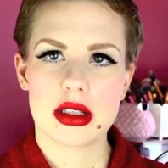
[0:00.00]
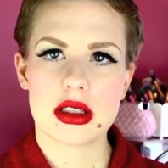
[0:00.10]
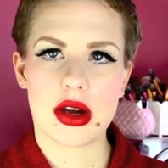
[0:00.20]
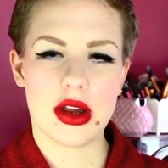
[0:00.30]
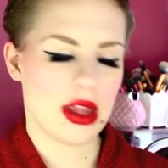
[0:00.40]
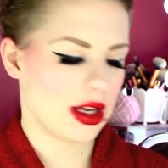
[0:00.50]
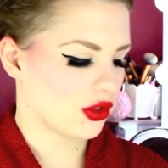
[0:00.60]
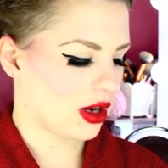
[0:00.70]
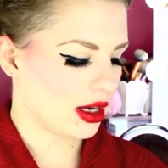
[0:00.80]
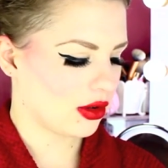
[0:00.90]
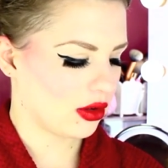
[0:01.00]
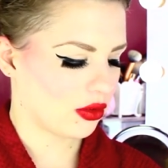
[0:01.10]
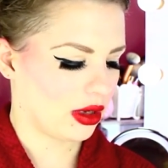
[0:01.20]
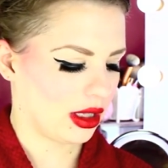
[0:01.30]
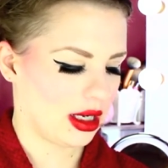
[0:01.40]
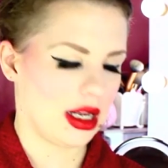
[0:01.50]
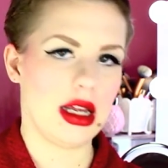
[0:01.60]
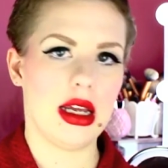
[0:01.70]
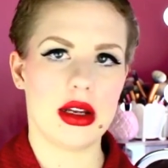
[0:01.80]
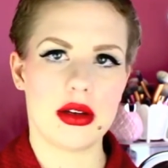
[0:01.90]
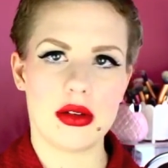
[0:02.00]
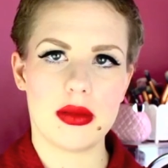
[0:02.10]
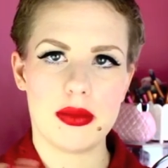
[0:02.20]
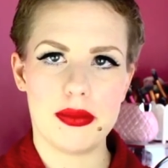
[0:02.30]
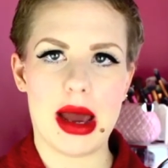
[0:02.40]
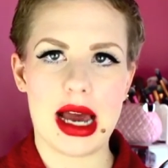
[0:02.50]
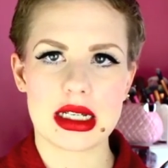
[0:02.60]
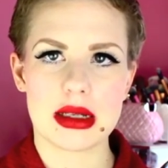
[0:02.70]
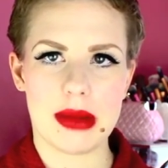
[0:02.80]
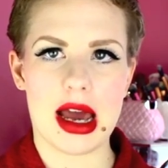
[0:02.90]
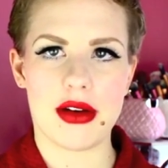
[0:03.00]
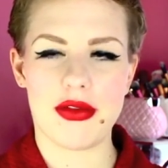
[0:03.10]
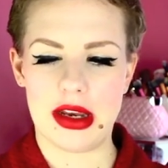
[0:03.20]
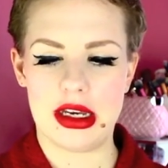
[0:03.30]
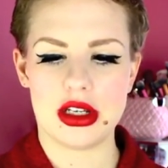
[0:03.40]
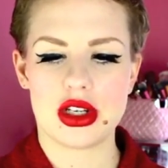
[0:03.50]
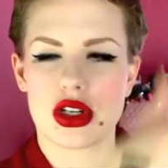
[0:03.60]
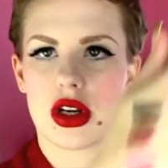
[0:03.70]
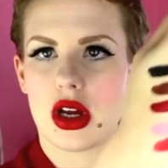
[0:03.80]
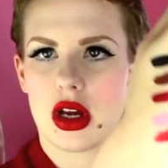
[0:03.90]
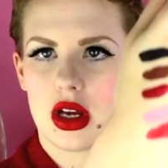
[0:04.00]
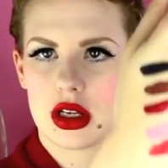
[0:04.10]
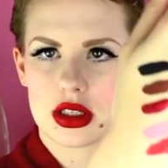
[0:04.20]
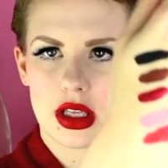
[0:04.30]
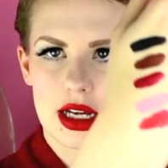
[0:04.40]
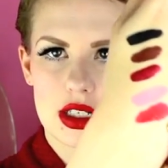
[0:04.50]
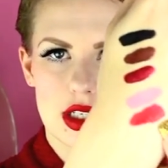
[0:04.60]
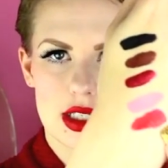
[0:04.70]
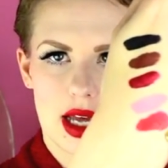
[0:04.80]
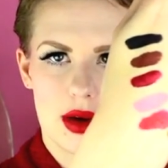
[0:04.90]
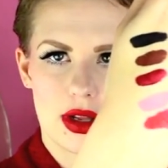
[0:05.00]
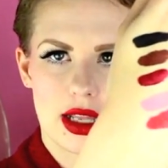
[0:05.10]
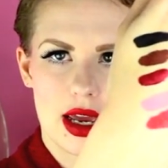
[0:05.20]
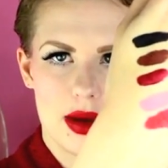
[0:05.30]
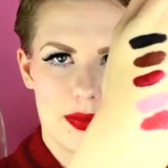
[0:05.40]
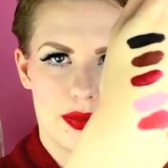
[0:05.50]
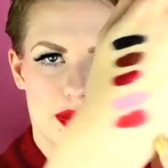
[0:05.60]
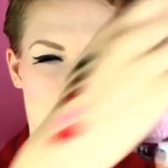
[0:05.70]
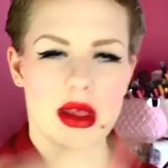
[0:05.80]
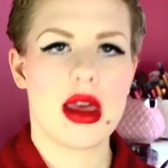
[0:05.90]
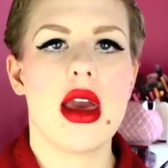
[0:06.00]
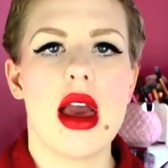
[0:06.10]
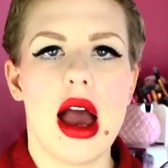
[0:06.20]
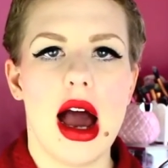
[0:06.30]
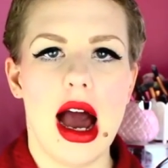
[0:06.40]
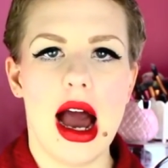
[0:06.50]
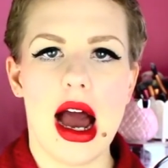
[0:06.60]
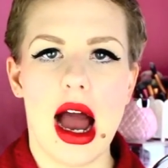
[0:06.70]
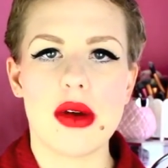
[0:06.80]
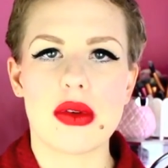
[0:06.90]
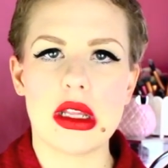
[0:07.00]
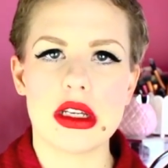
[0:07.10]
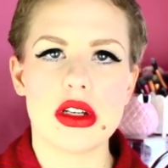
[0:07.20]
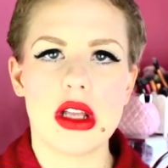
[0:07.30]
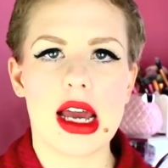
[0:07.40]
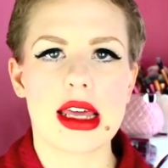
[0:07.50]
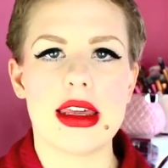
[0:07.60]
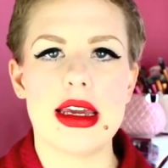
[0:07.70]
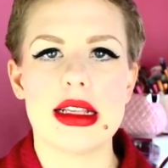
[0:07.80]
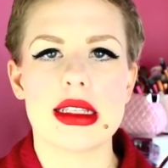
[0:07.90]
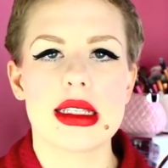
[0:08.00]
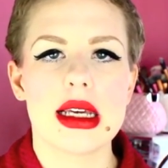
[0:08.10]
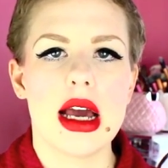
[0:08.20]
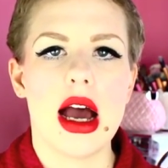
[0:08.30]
So they dry to a really matte finish. So that's just that one there. I really do like these.